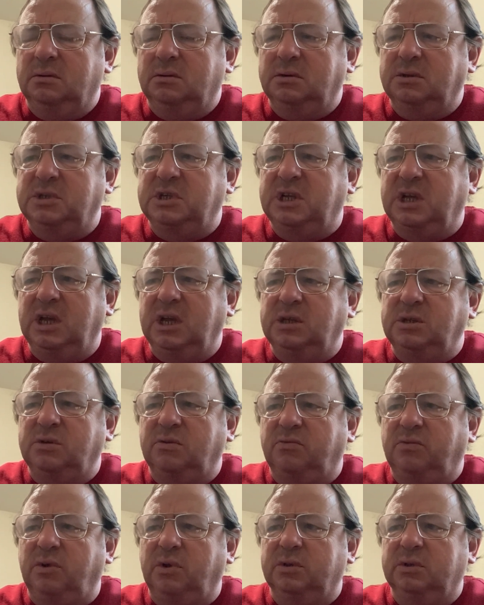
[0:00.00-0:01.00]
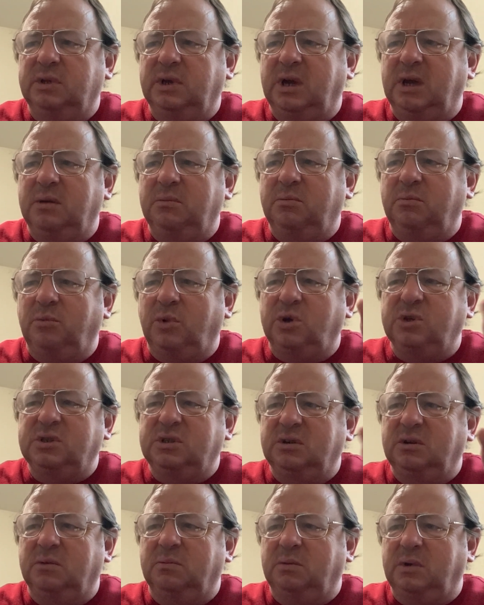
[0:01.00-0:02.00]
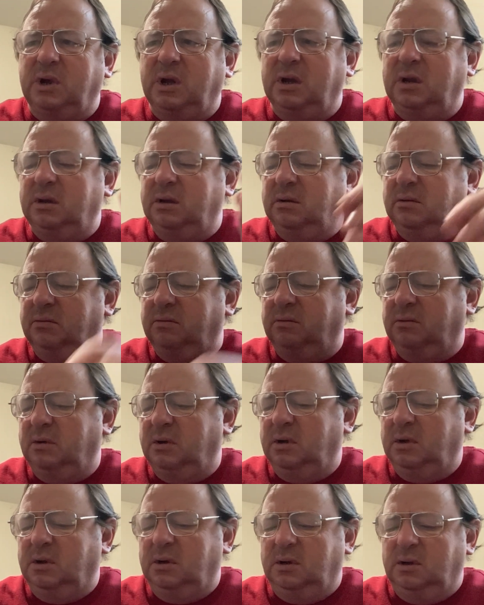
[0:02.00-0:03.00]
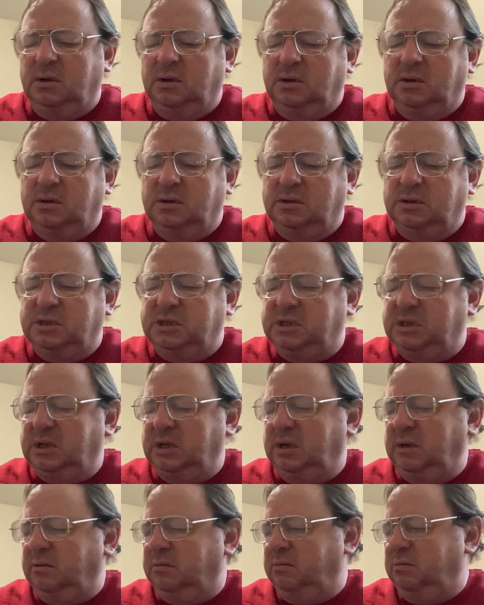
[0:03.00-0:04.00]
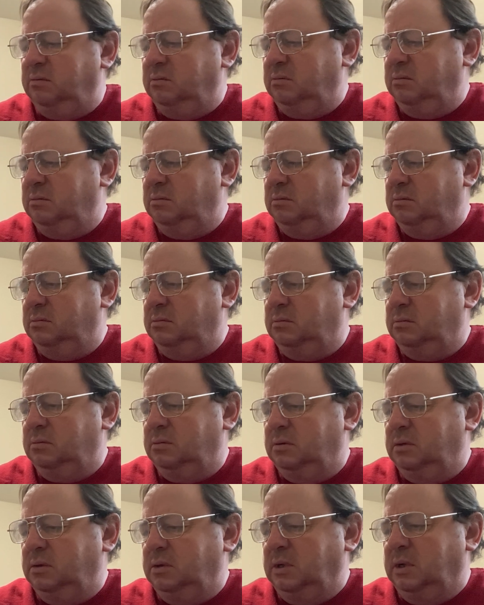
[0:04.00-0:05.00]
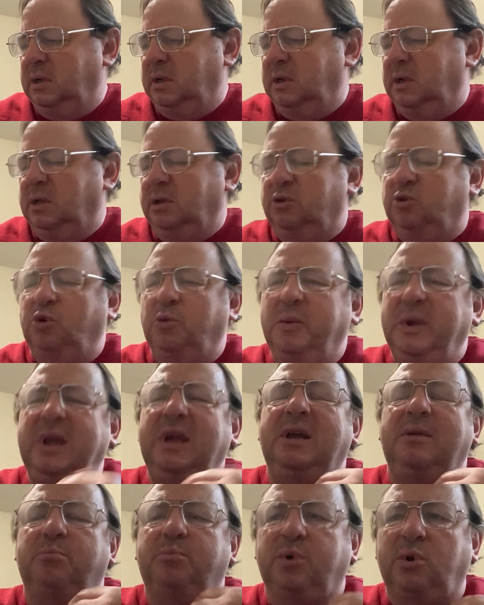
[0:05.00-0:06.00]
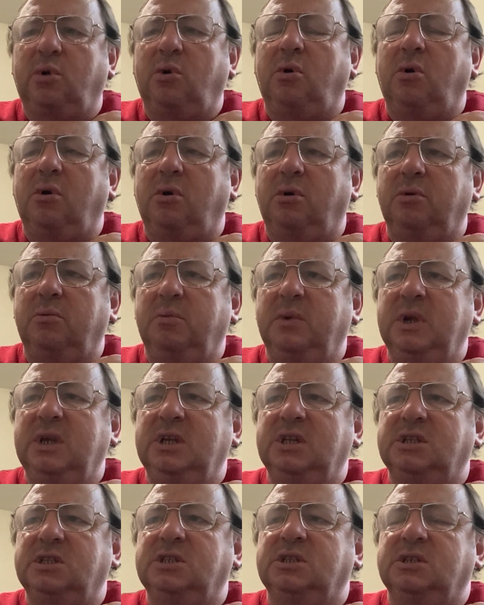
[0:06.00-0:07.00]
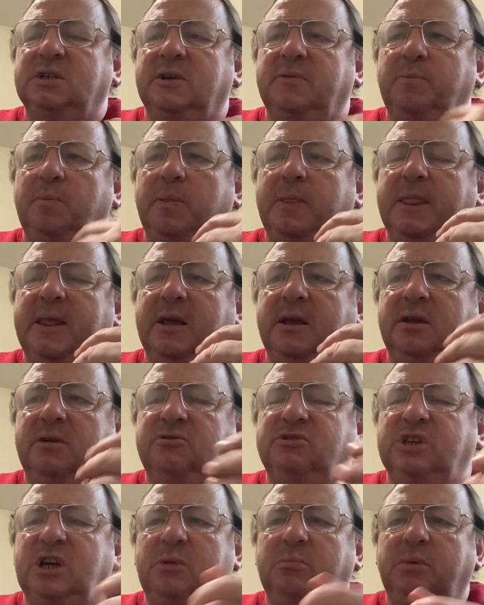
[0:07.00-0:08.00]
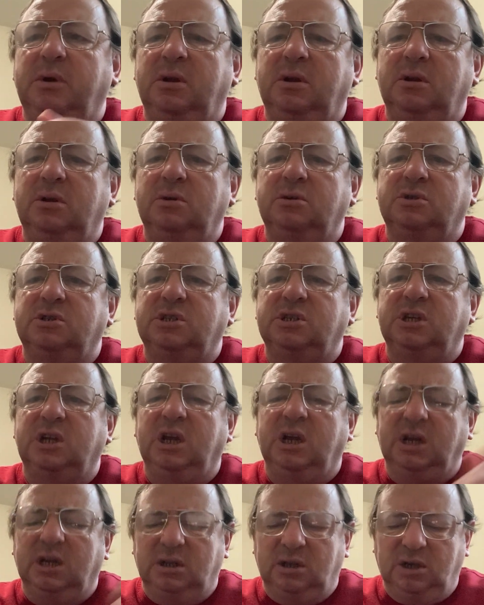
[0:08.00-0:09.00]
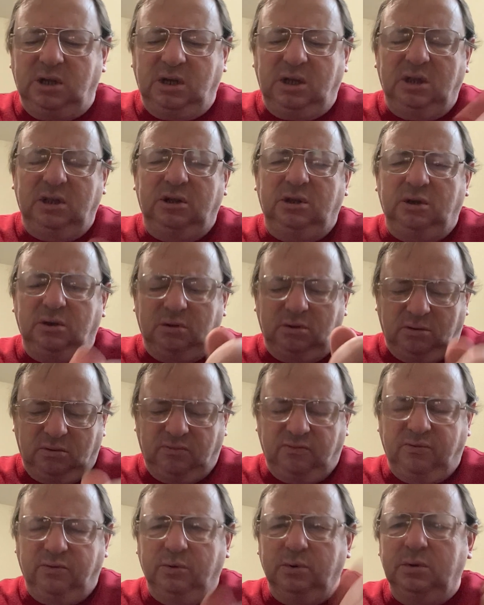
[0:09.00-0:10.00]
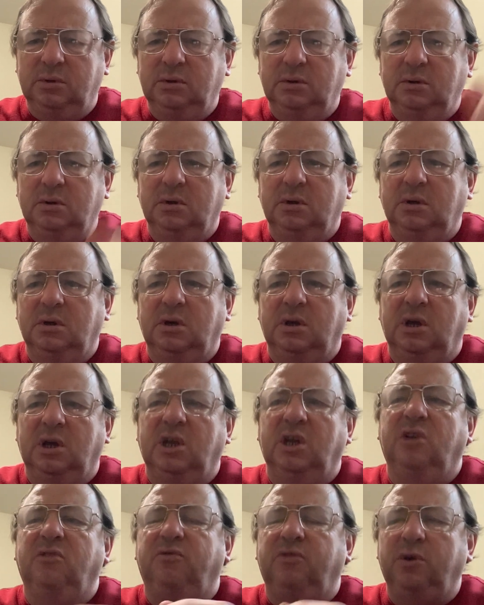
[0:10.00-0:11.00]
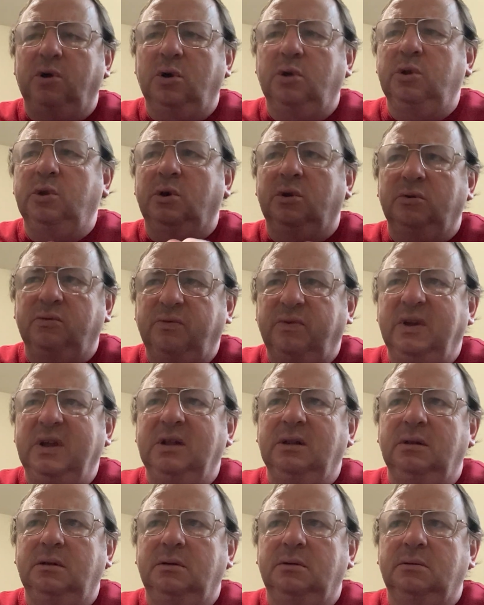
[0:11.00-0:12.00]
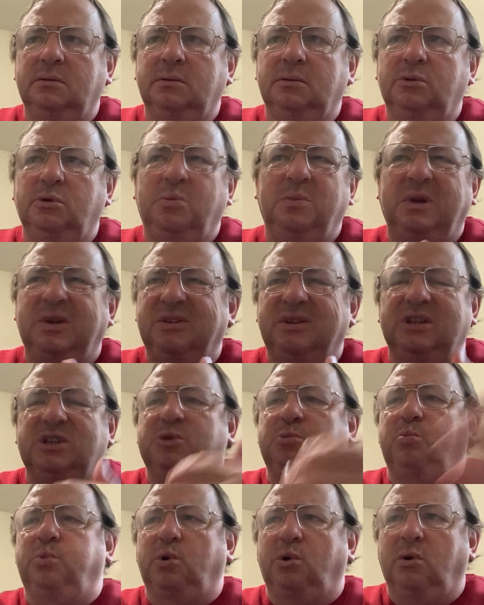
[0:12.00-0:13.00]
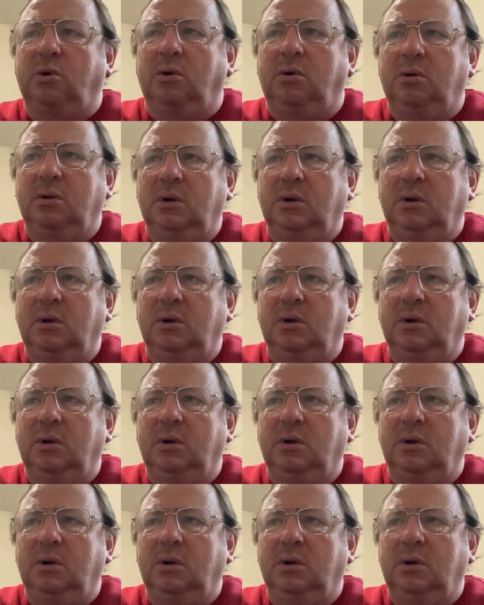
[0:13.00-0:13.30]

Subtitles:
skates of all time. Most of them kind of stiff. To me, Pro means if somebody use stick and hit your foot, if you don't feel, to me that's Pro,